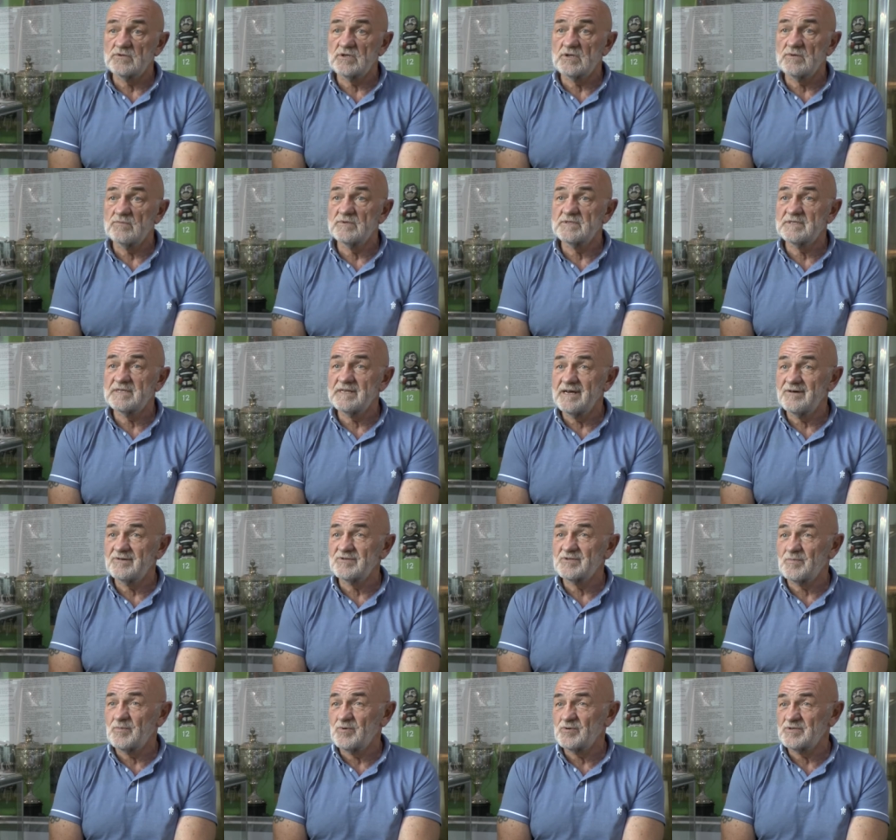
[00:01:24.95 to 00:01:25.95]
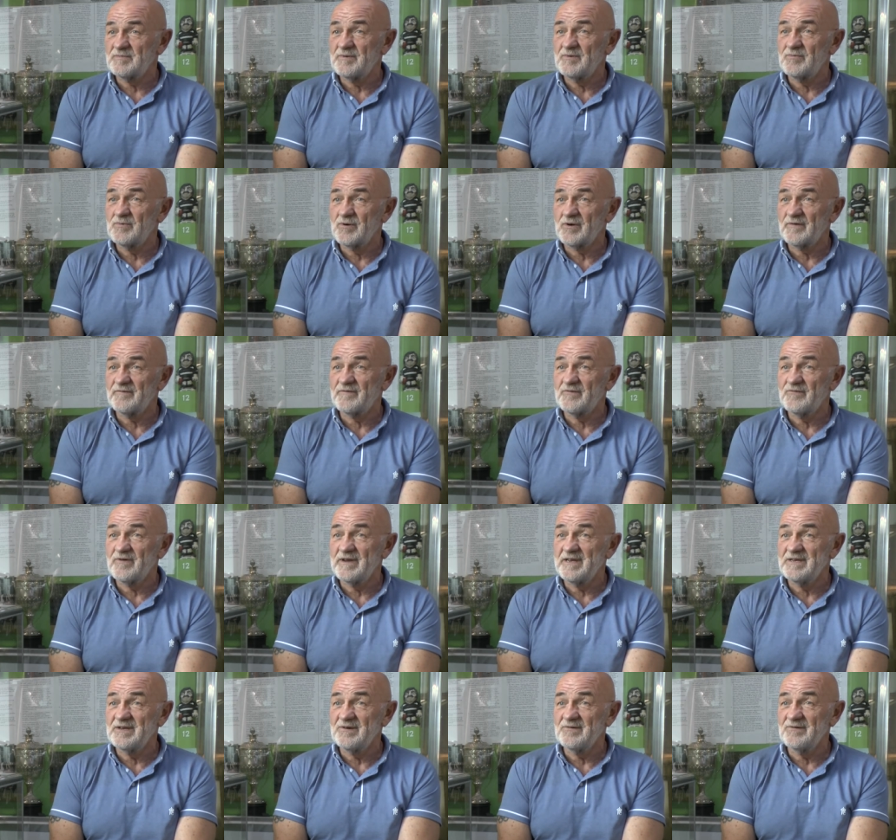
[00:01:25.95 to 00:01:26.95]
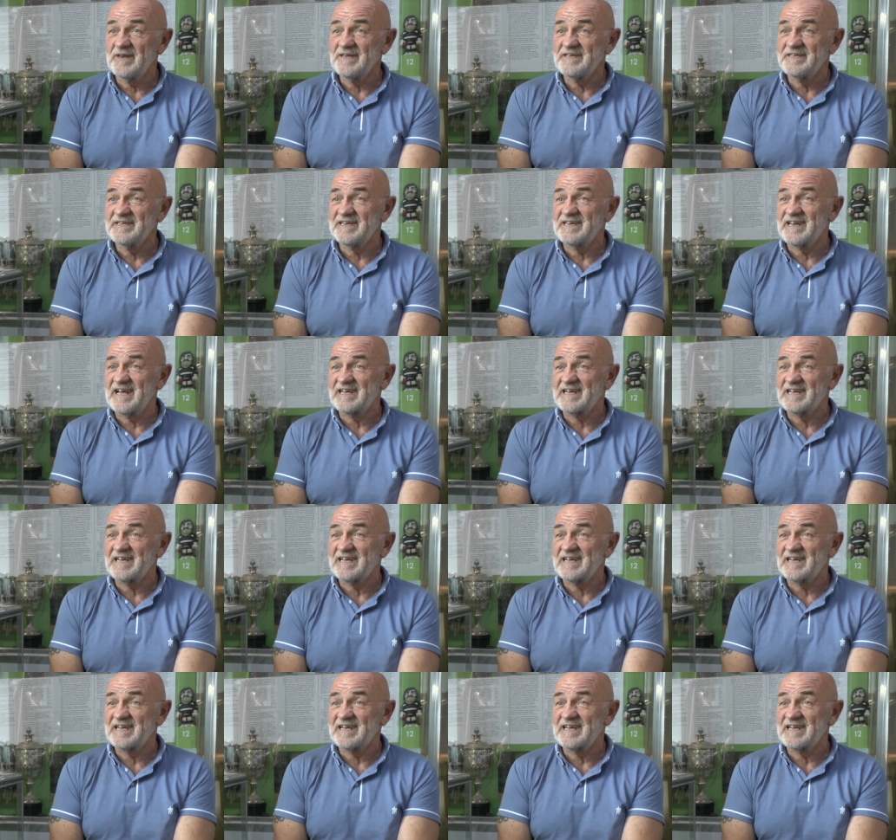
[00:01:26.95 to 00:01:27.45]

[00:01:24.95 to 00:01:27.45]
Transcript: She was now supposed to be working for Radio London.